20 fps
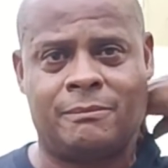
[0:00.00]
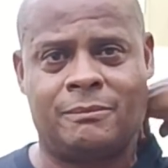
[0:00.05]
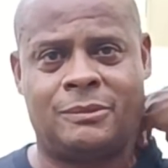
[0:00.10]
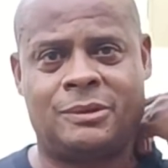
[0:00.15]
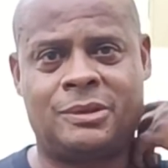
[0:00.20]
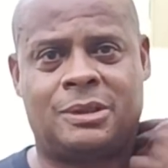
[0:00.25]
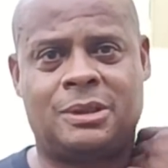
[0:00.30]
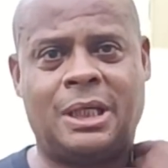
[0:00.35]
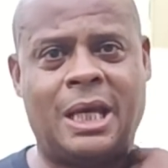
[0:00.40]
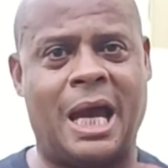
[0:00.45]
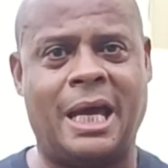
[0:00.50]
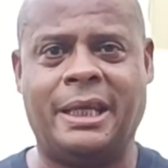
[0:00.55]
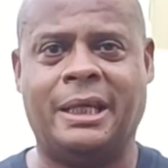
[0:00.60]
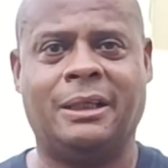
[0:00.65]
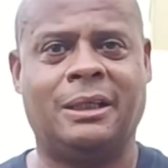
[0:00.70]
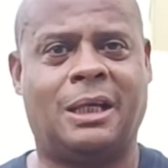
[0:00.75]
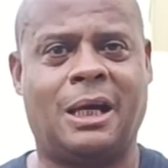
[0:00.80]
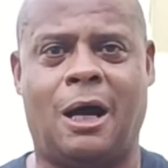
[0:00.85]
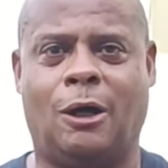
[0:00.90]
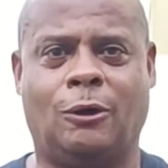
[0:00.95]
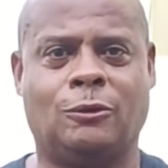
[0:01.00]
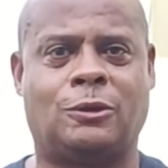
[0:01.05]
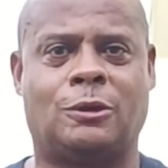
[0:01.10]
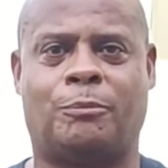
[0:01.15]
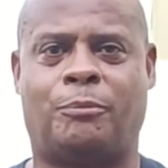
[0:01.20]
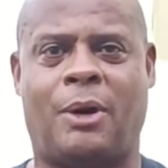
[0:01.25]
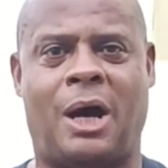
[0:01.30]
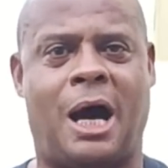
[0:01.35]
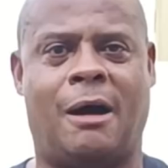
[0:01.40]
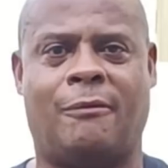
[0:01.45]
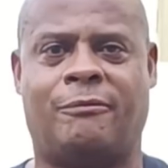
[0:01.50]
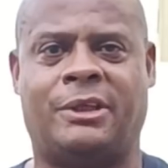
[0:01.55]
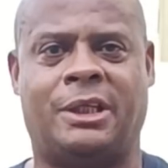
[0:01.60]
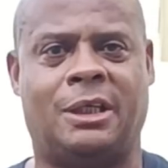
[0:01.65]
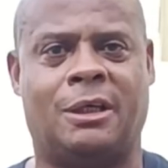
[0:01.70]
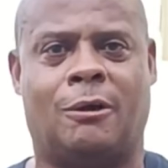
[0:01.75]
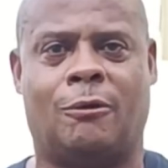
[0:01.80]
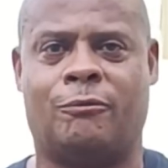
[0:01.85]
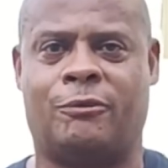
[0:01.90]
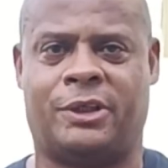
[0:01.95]
See, I didn't cause the
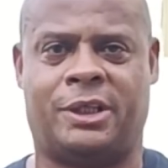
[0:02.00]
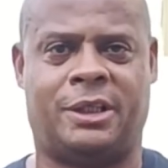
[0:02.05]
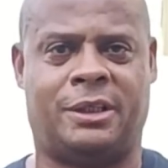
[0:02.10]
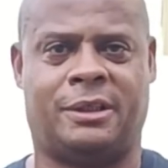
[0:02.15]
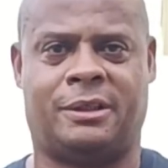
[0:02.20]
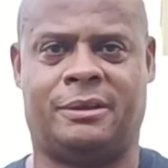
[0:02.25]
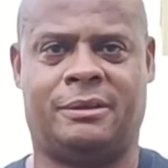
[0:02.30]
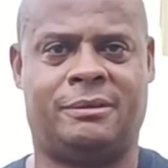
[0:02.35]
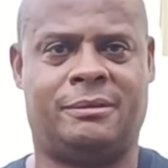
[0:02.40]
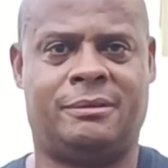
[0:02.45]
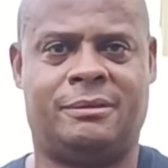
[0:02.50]
poverty over here.